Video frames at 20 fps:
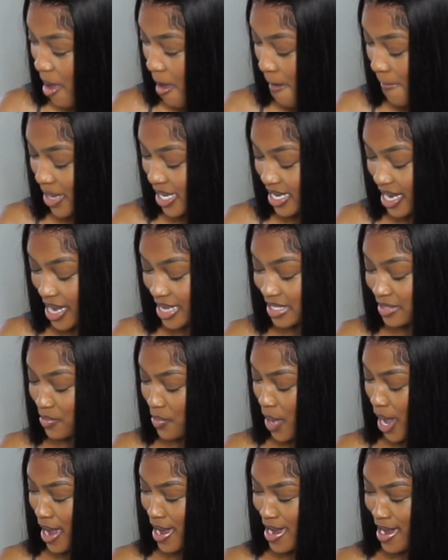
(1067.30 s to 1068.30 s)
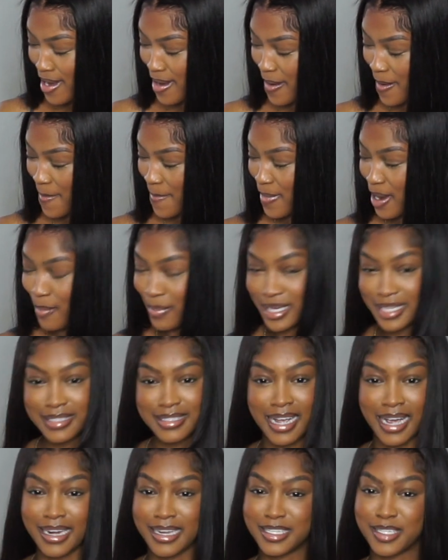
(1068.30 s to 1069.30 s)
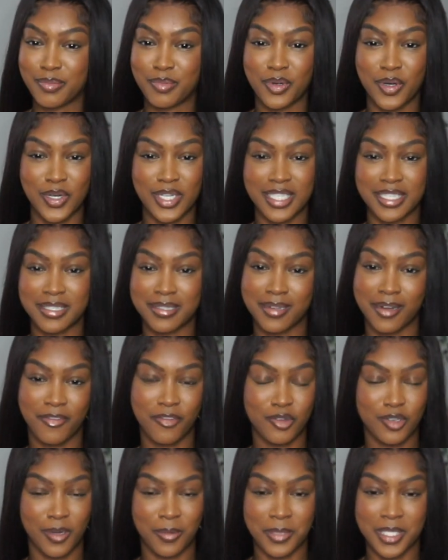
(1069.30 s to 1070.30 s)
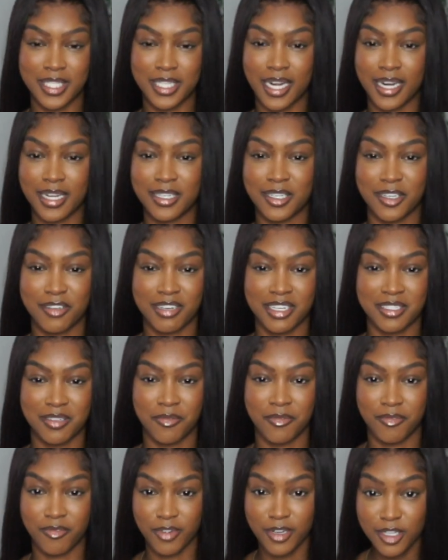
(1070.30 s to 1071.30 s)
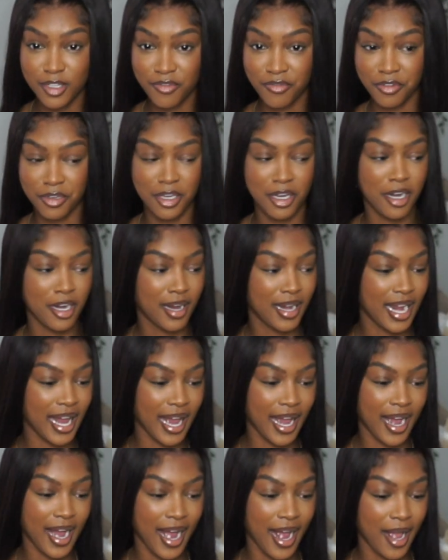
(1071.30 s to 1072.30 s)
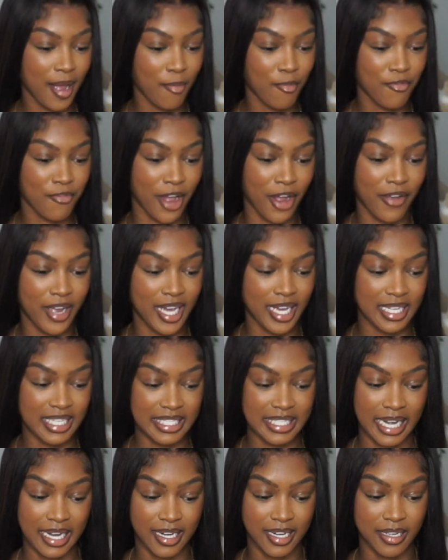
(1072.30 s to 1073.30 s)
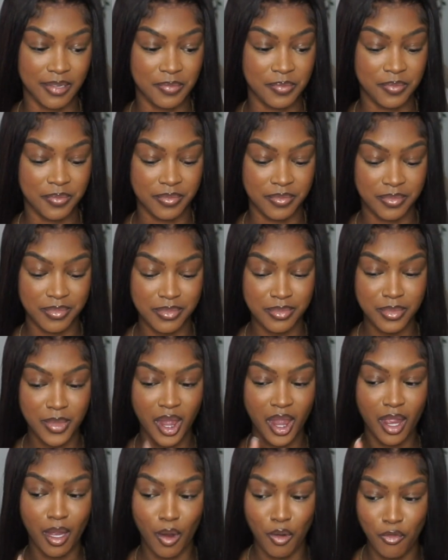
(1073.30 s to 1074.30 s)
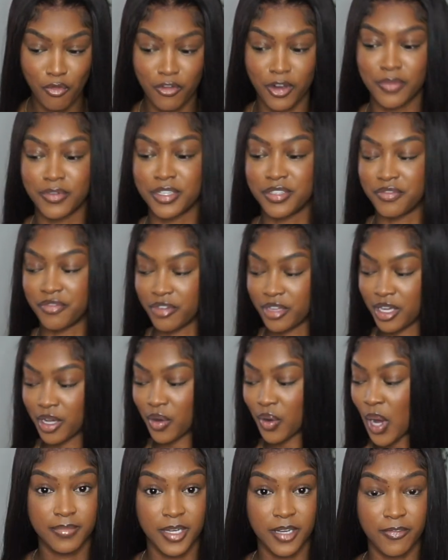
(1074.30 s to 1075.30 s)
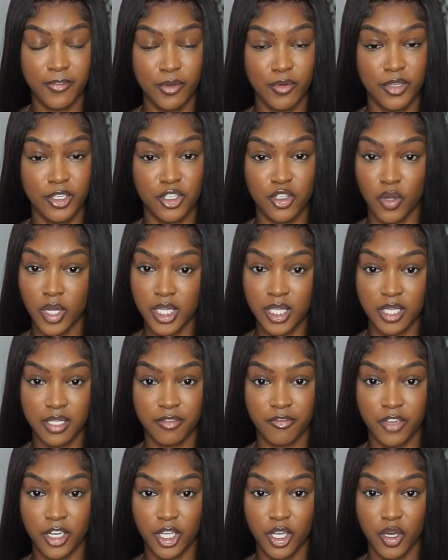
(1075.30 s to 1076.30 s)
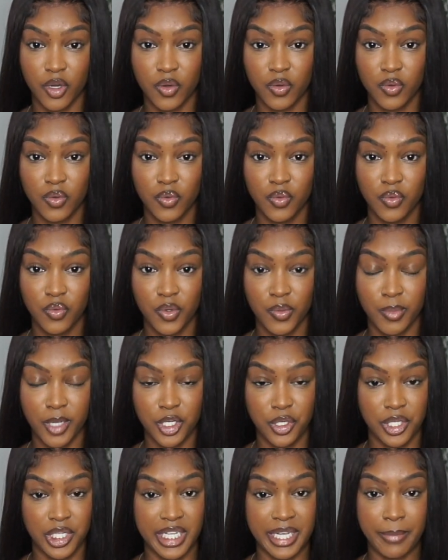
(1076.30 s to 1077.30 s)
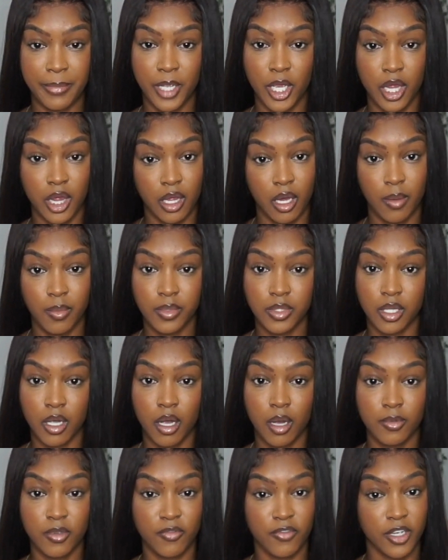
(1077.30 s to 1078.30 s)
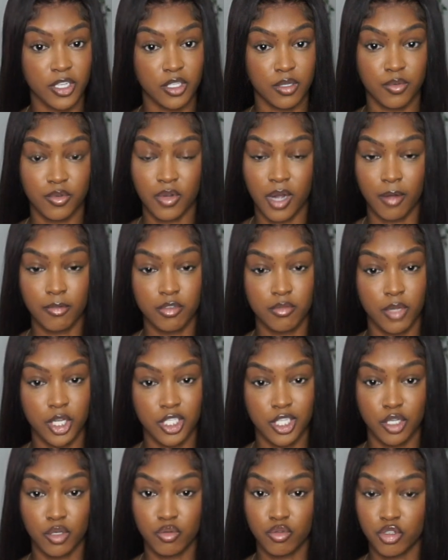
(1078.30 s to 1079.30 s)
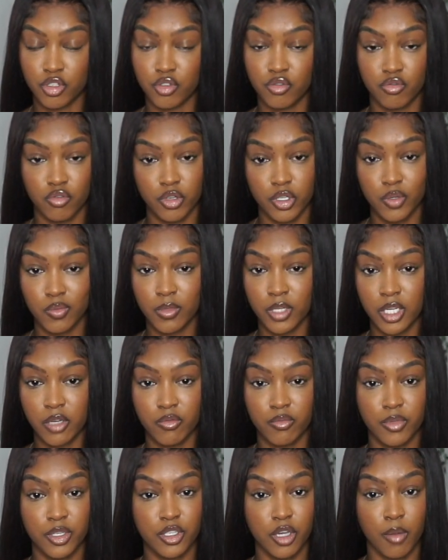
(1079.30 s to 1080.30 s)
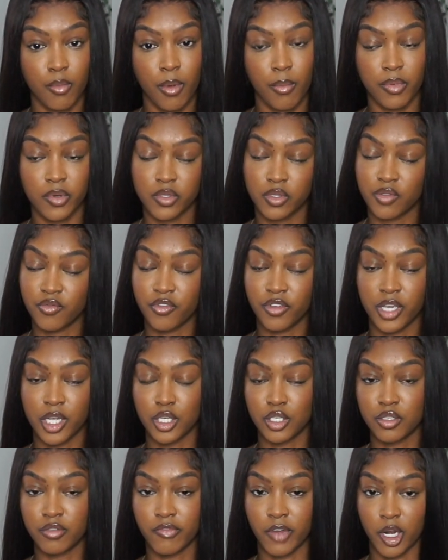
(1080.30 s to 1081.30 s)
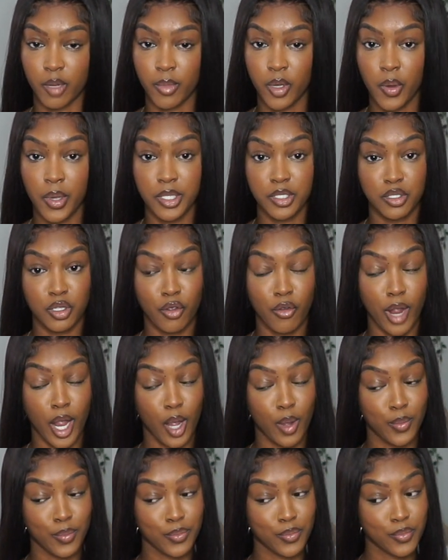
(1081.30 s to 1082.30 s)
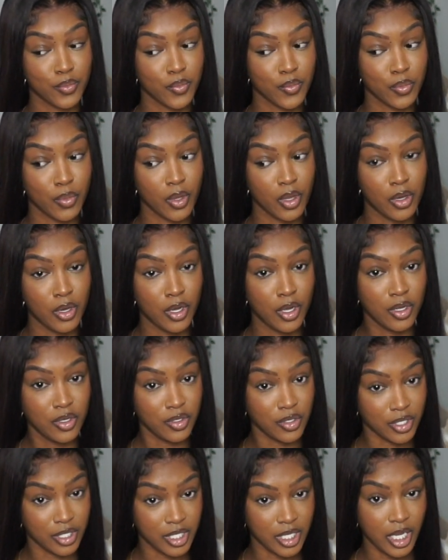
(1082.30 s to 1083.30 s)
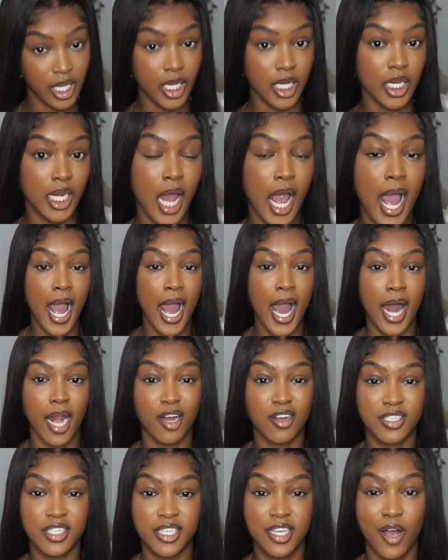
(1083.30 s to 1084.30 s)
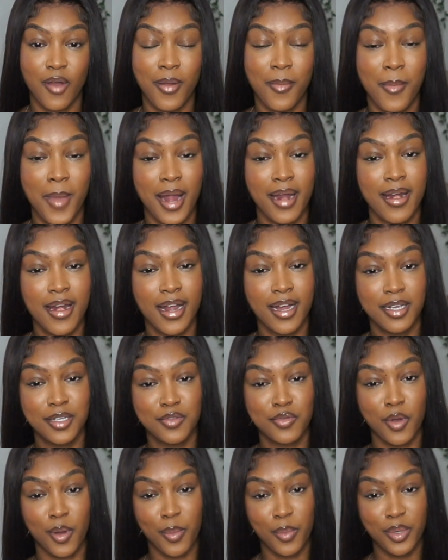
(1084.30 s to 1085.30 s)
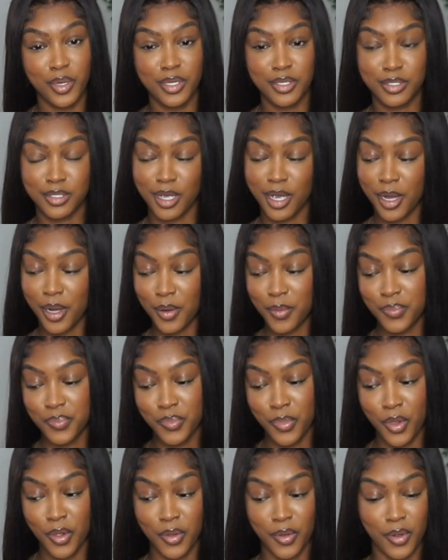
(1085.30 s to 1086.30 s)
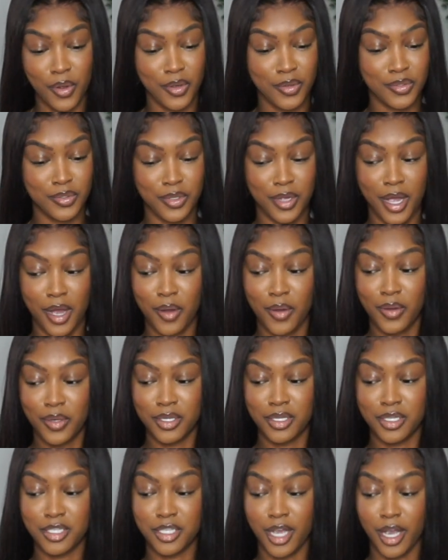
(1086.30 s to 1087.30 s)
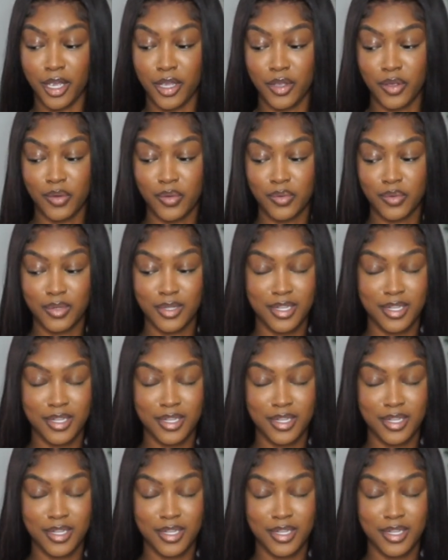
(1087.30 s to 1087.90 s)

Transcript: But yes, ma'am, I'm excited to put all this stuff on. I'm excited to create some fits for y'all. Like, I am very excited for this video. If you enjoyed this video, make sure to give me a thumbs up. And if you're subscribed to my channel, because you know you'll be letting me turn my post notifications. Follow me on Instagram so you can see the heat. And I'll see y'all in my next one. Peace out. Girl Scout, check you